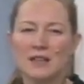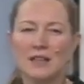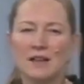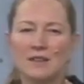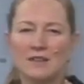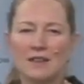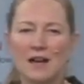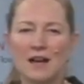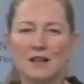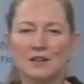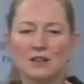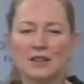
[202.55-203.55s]
that
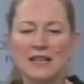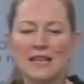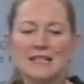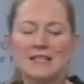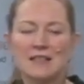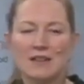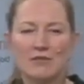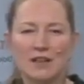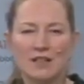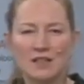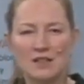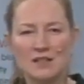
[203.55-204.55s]
that heat and that
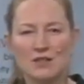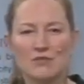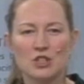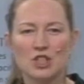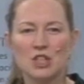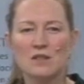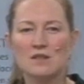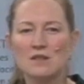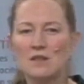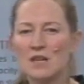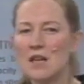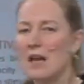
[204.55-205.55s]
redness is
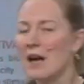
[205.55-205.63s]
reduced